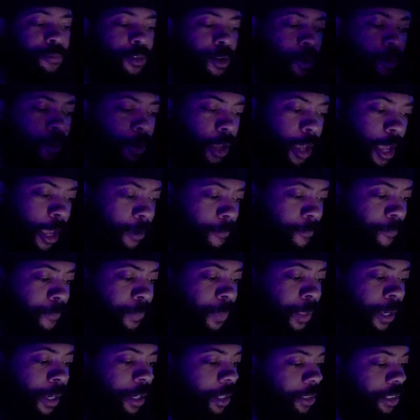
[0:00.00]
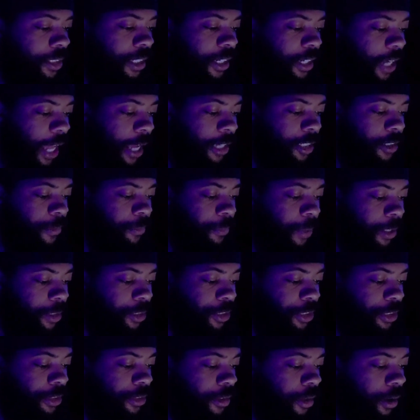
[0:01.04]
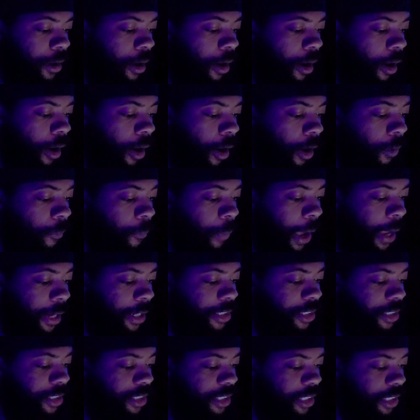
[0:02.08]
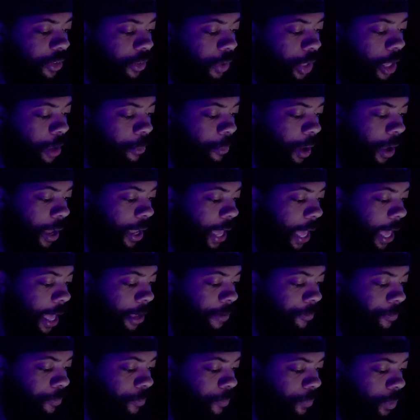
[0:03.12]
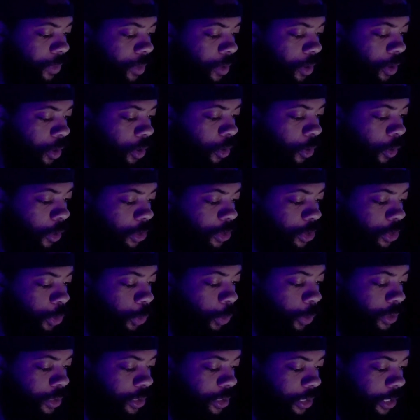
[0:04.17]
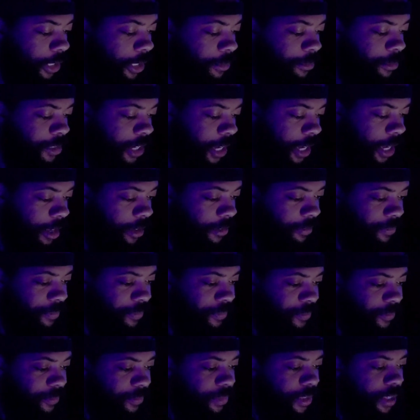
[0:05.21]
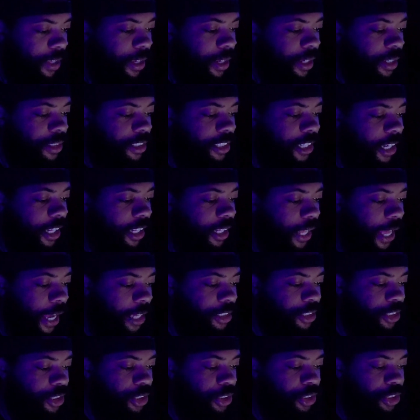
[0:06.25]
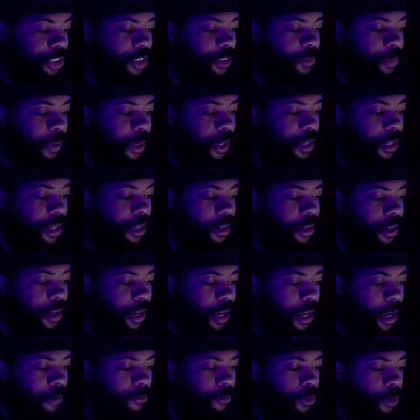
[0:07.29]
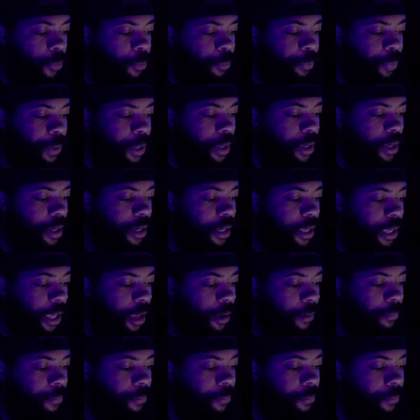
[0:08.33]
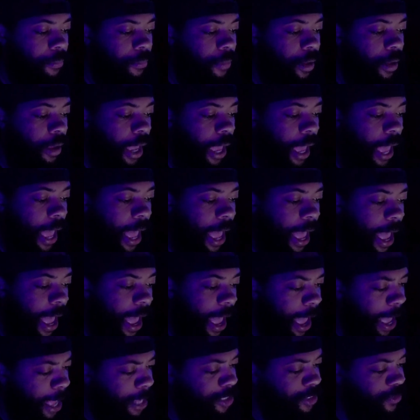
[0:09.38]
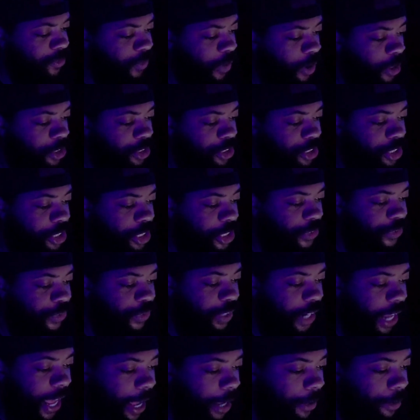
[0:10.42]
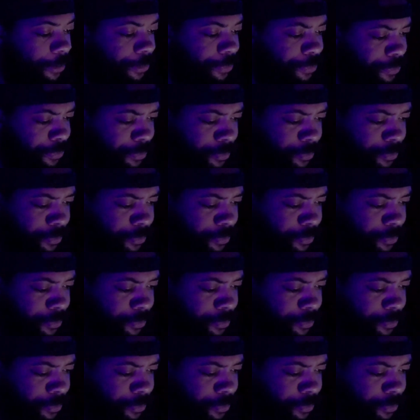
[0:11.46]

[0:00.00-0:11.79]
Okay. Said, not to mention, All Might is still MIA. Or so it seems, yeah? Said, classes are suspended, and we're being kept as first years for now.